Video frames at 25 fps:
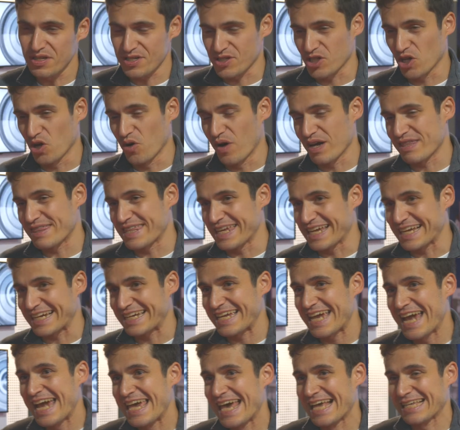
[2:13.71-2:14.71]
So I
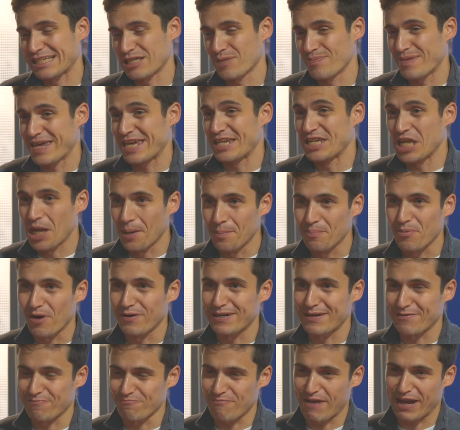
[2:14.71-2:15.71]
think there's going to be a number
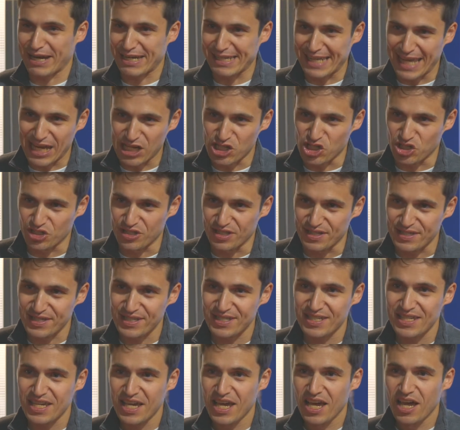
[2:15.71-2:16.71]
of different
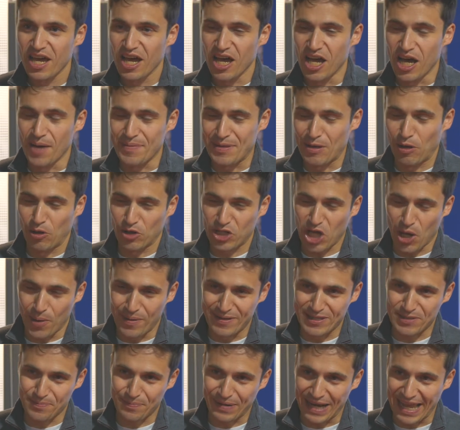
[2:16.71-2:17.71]
regulations um, that will come
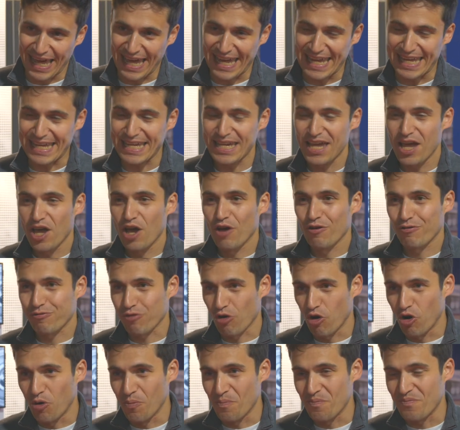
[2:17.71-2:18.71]
into play
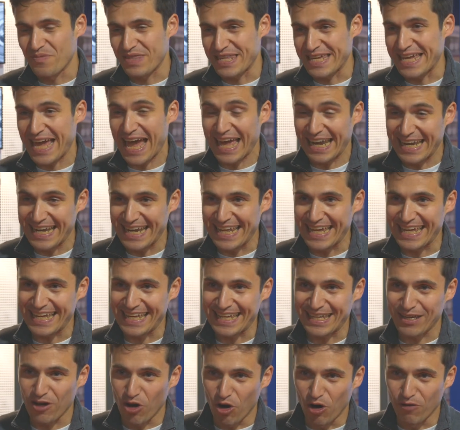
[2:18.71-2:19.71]
from the
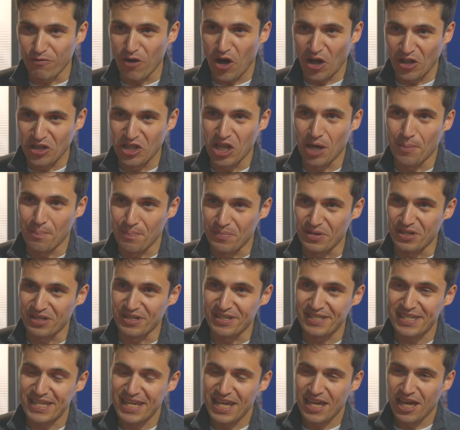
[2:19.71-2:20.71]
ending of
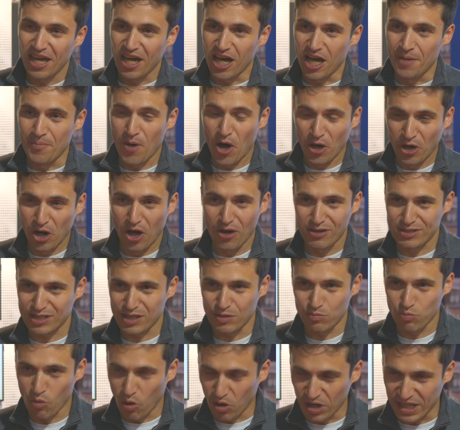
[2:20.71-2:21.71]
unnumbered um,
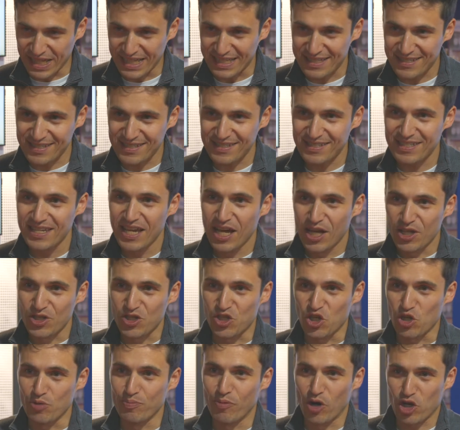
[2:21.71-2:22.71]
unhosted wallets
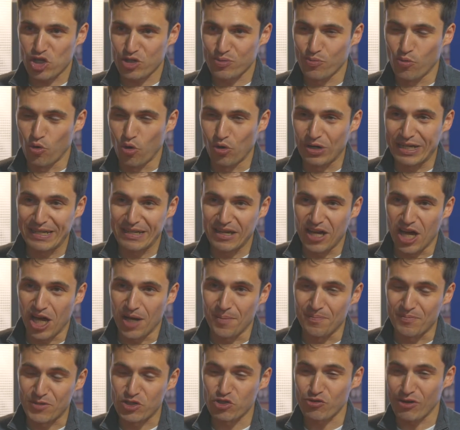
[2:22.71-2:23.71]
to much more
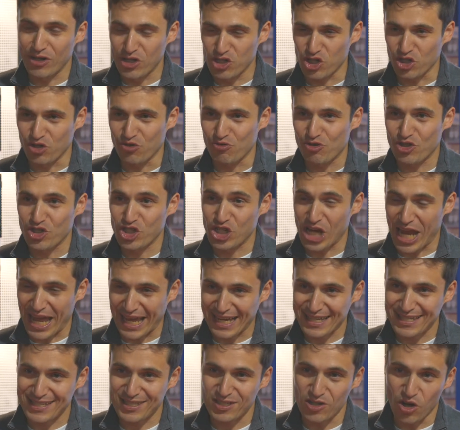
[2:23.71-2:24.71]
um, stringent
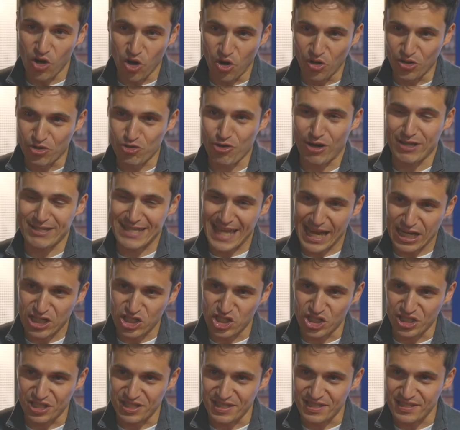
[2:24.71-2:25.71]
checks on
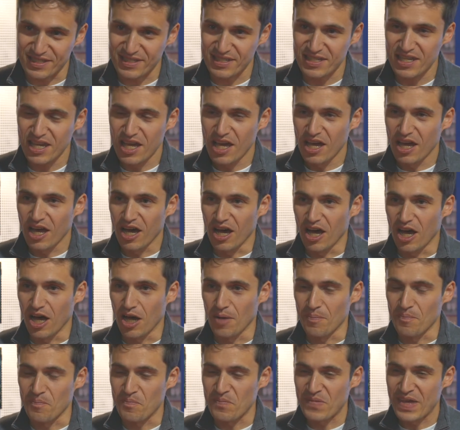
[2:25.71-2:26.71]
transactions
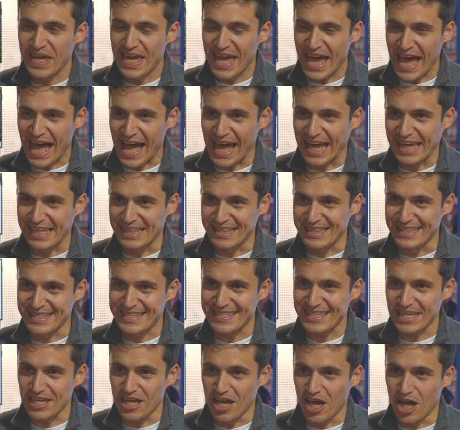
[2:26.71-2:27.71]
um, and
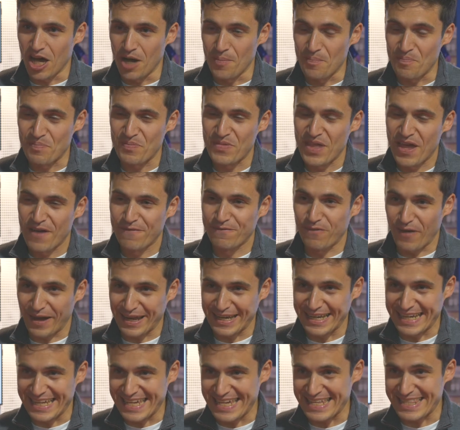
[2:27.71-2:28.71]
um,
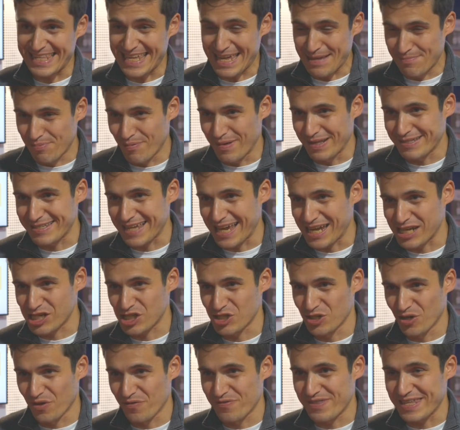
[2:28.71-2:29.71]
finally the
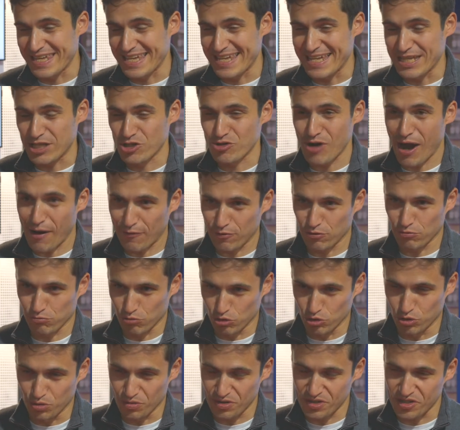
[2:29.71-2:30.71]
implementation of the travel
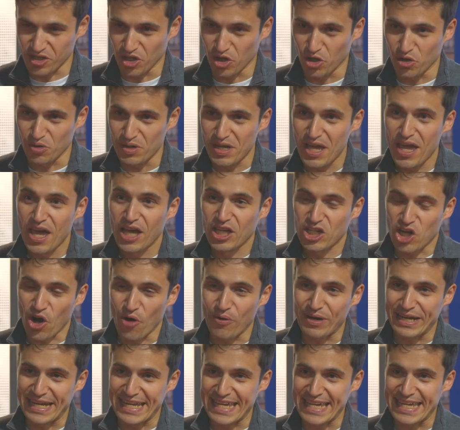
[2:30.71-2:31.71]
rule. So
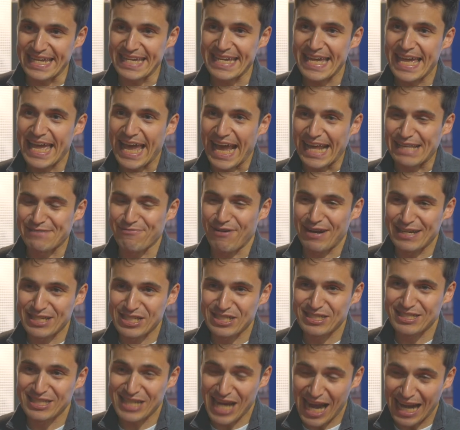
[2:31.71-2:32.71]
currently it's very
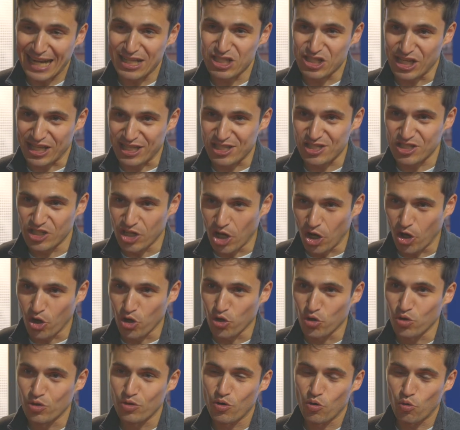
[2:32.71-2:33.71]
challenging to
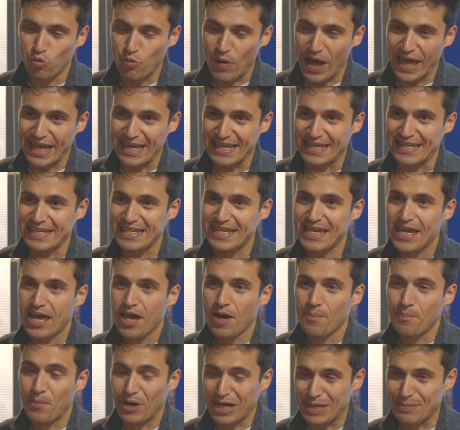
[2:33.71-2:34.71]
know when
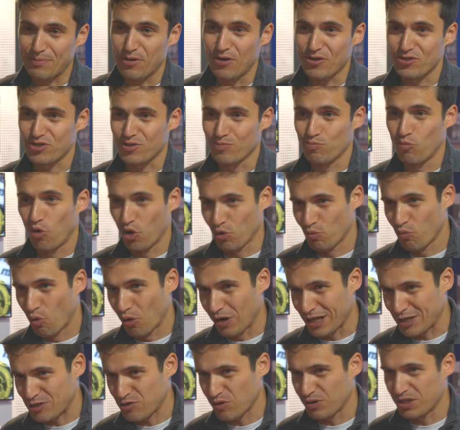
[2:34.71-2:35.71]
money moves from one
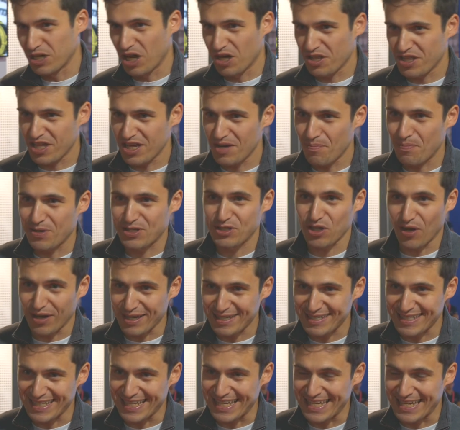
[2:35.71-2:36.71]
wallet to another,
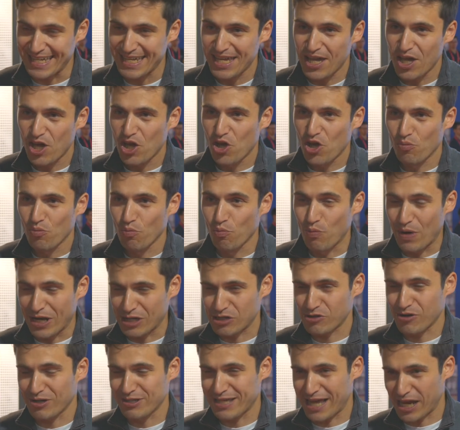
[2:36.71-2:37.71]
precisely
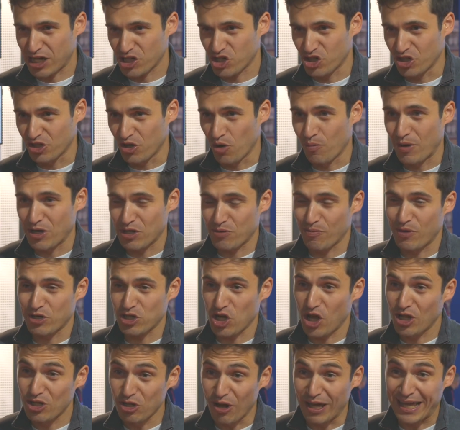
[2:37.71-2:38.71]
which transaction and which, which,
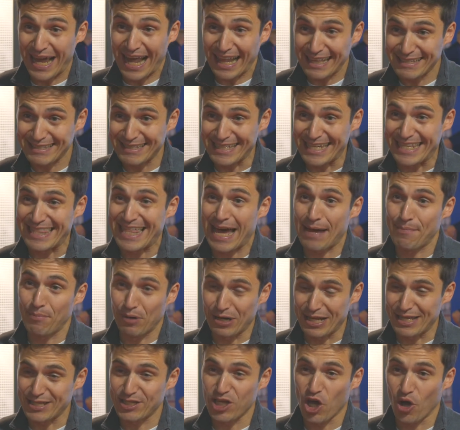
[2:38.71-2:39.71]
underlying entity that
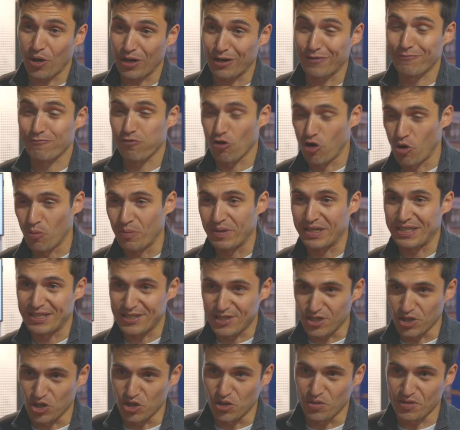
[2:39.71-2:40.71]
money is going from and
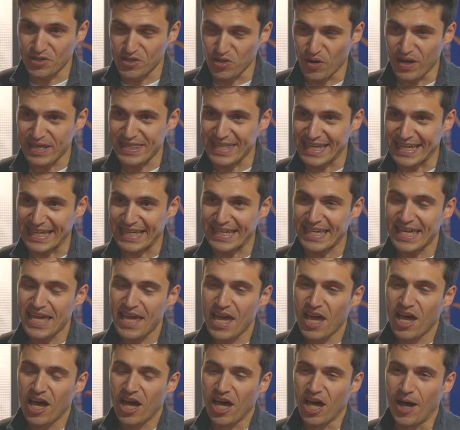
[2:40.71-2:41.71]
to. So I think
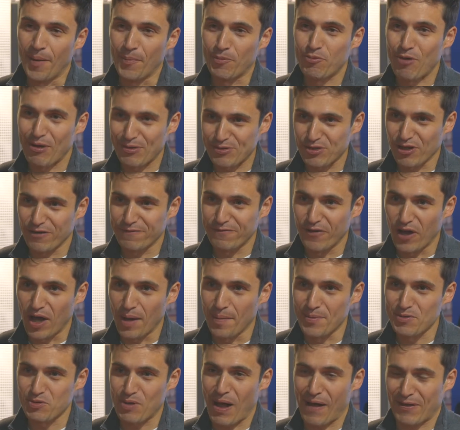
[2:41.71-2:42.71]
um, crypto
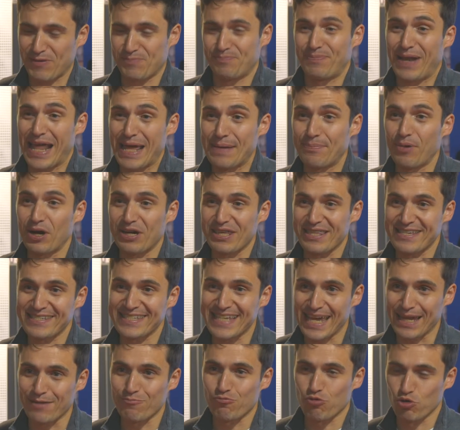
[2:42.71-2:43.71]
firms will have to play by the
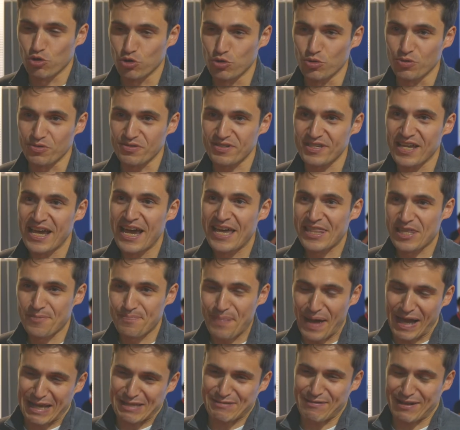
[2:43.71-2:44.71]
same rules the
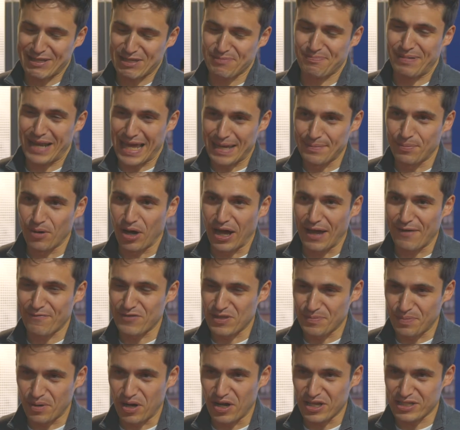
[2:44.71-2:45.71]
banks have had to play by for
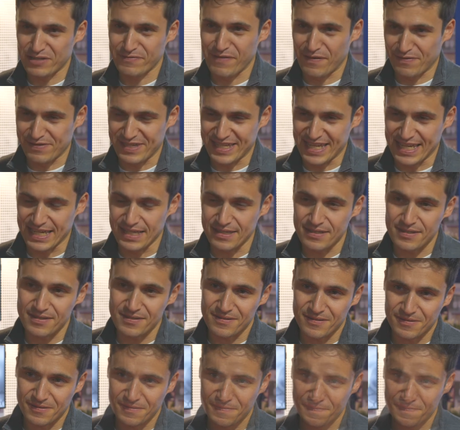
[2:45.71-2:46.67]
the past 50 years.